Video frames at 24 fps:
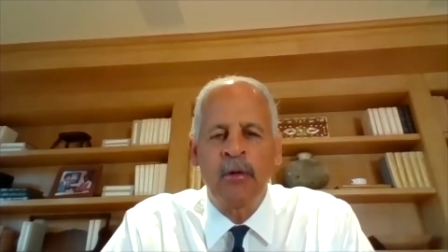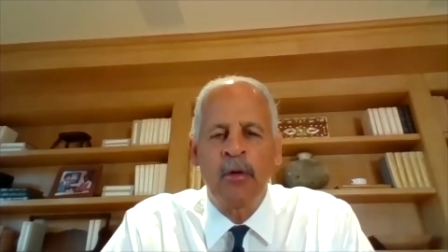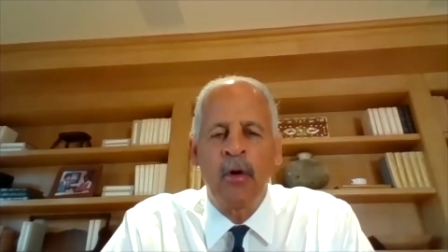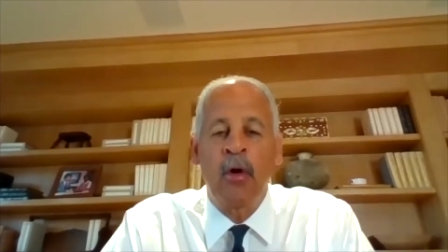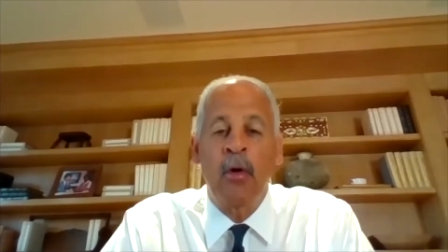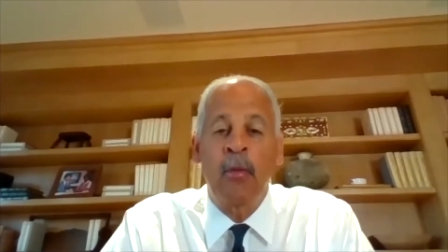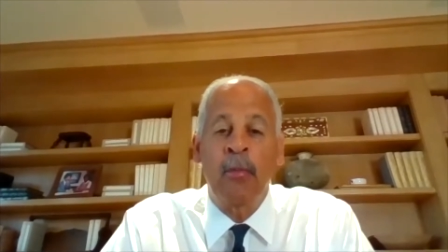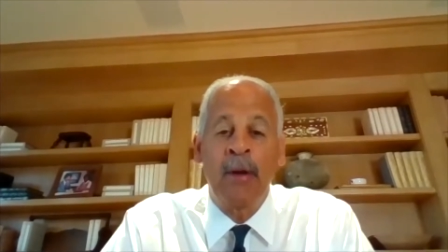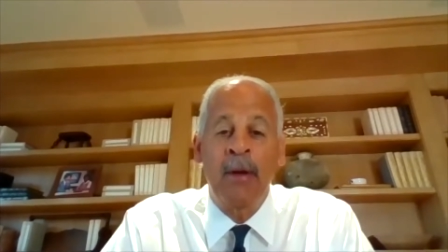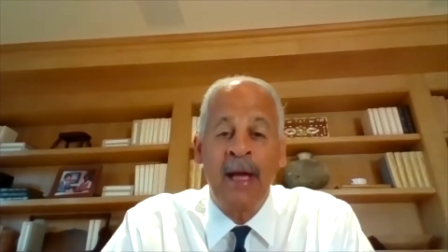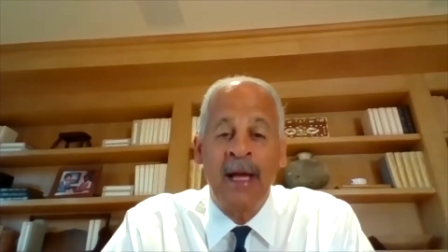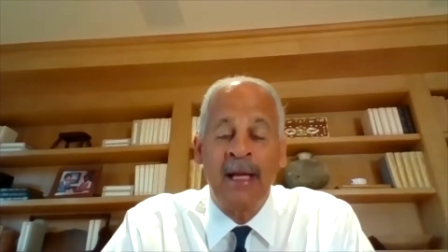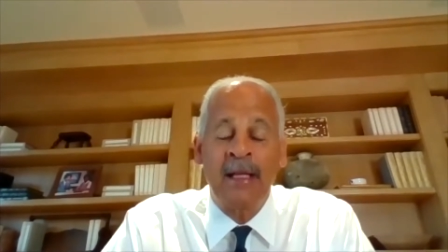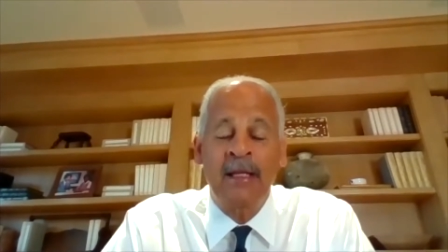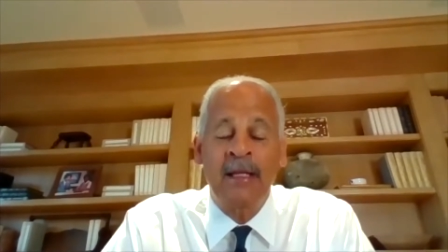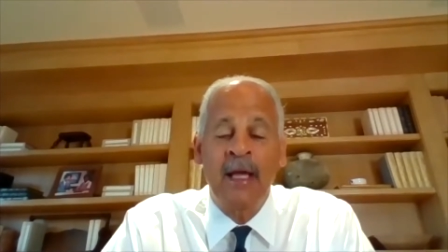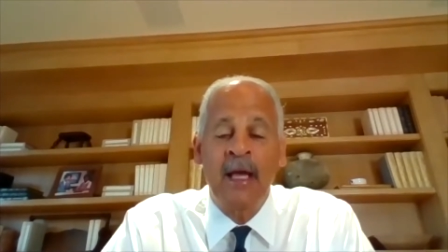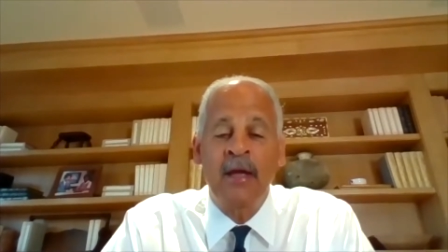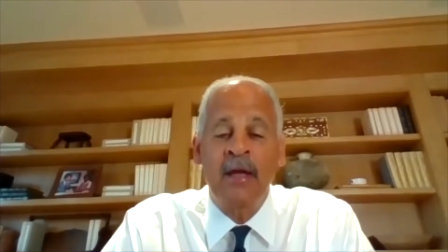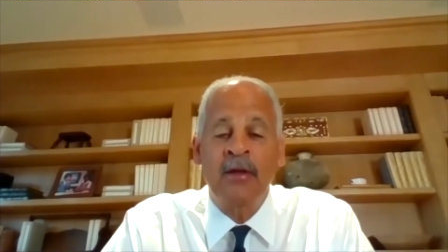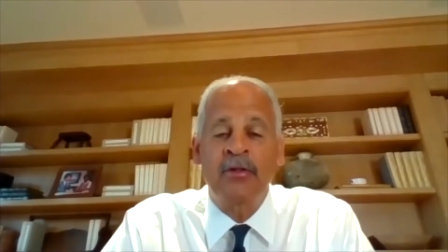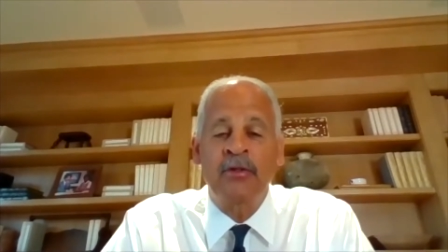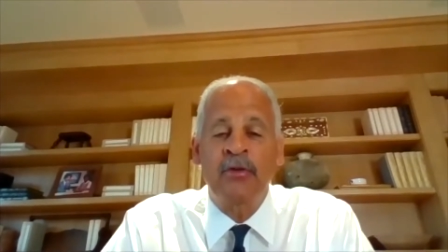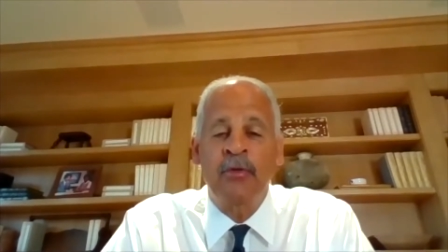all black
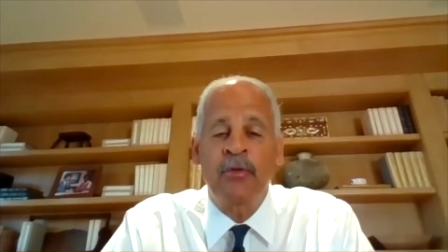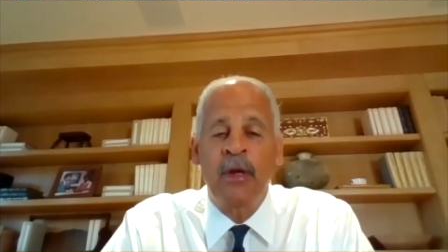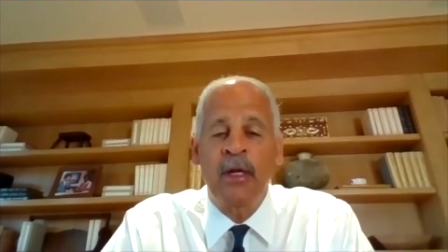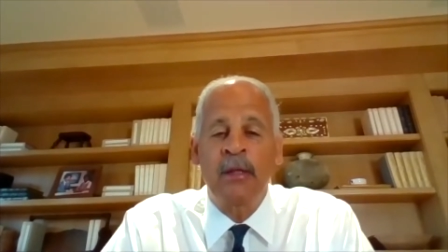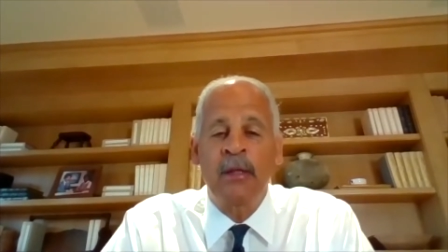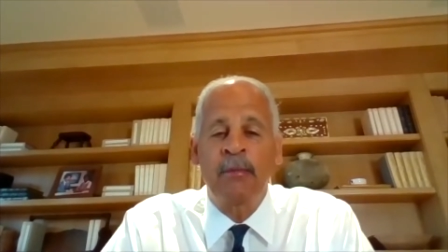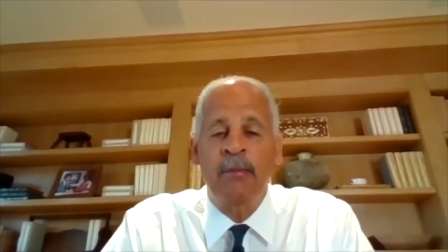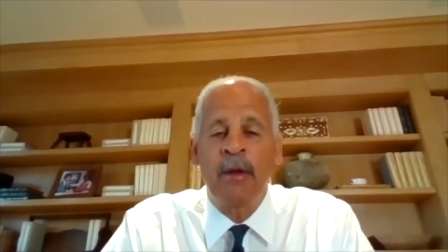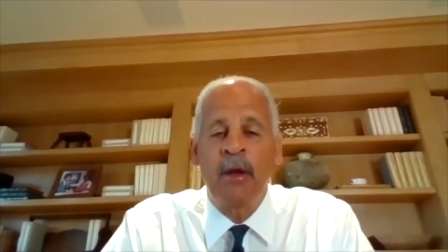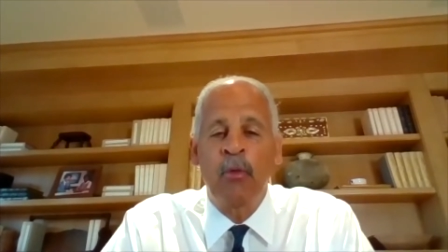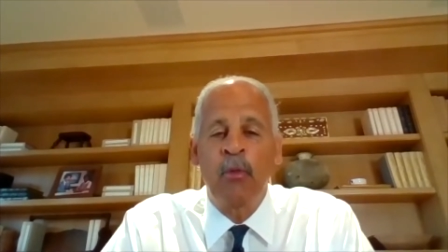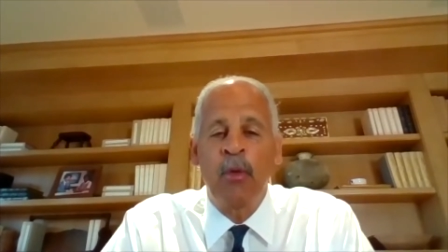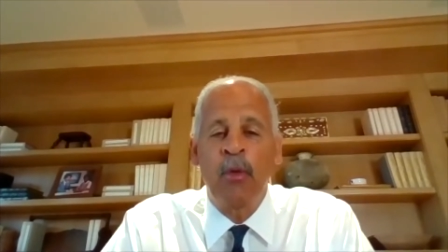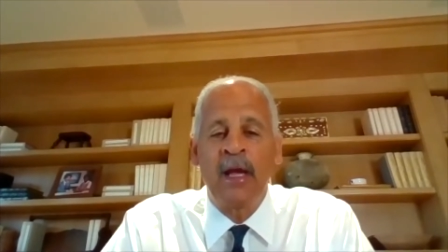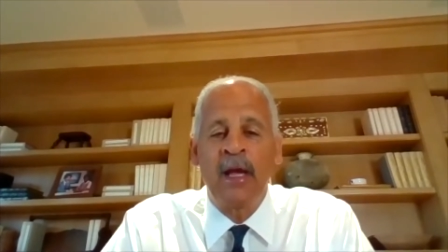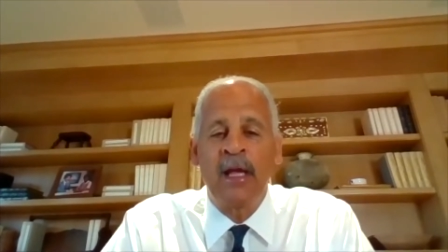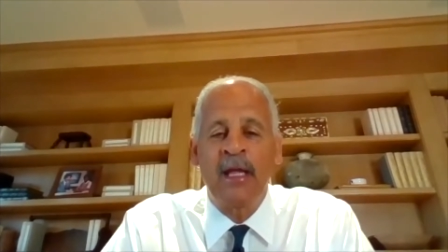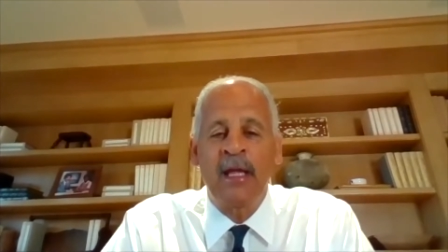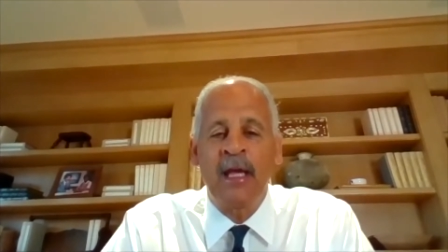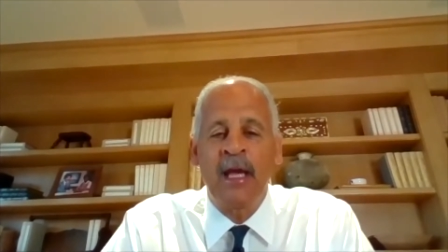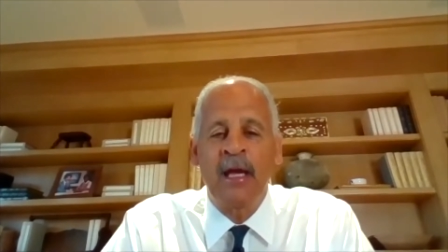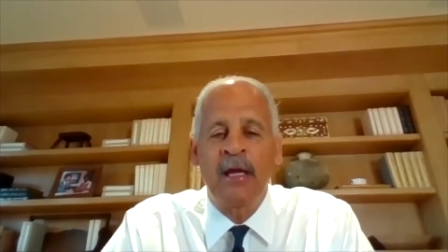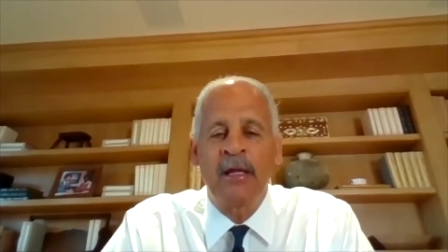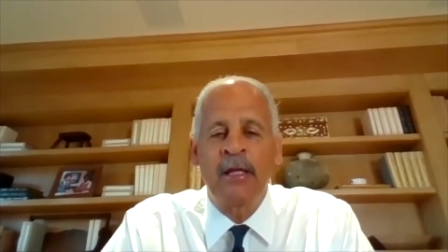town surrounded by
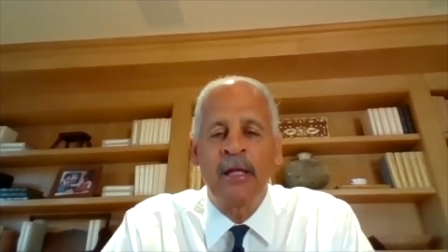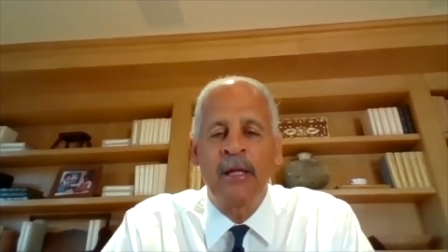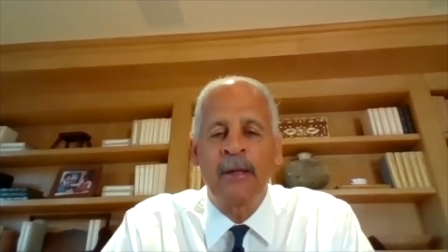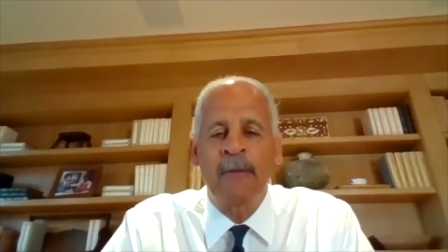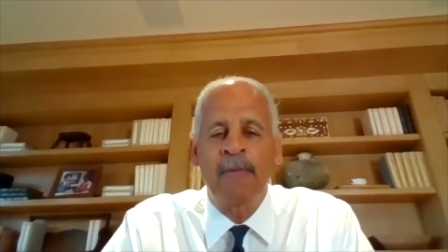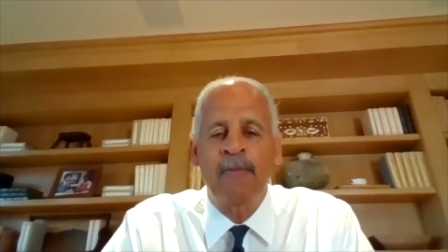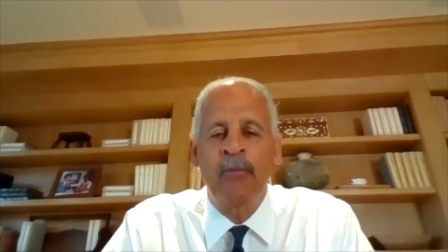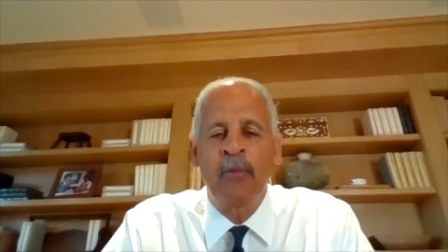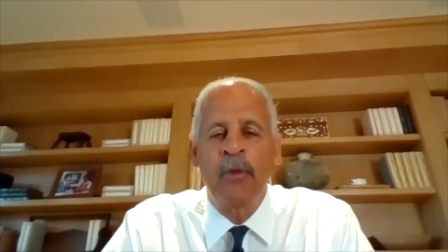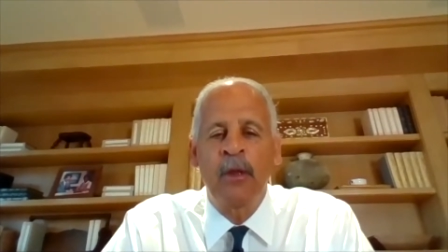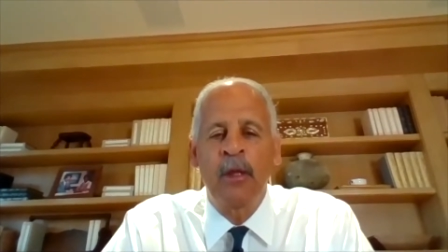White County.